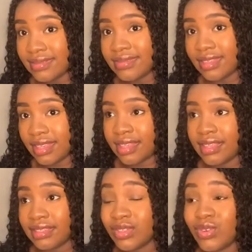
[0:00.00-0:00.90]
Yeah,
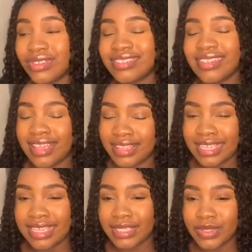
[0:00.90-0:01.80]
it's the ghoster that
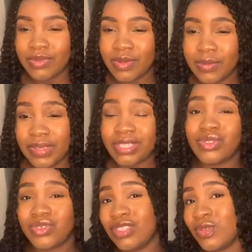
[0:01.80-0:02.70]
gets the blame. Person
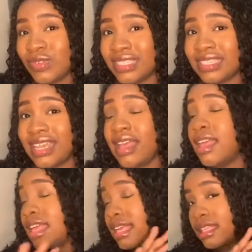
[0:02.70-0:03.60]
doing the ghosting that
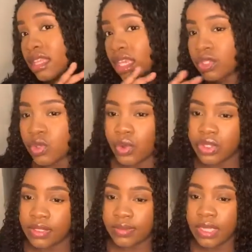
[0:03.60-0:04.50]
takes all
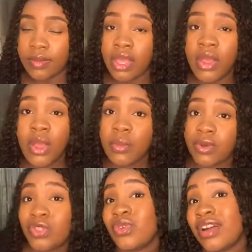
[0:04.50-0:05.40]
the blame.
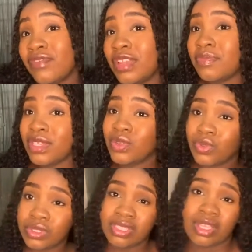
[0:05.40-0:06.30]
But to avoid being
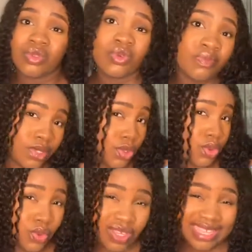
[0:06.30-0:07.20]
ghosted, don't be
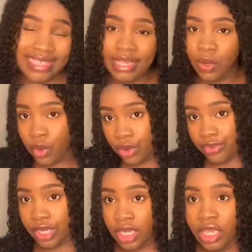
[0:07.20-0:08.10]
too in a
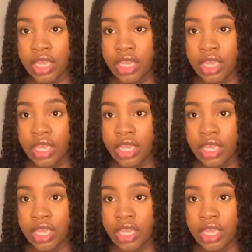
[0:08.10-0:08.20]
hurry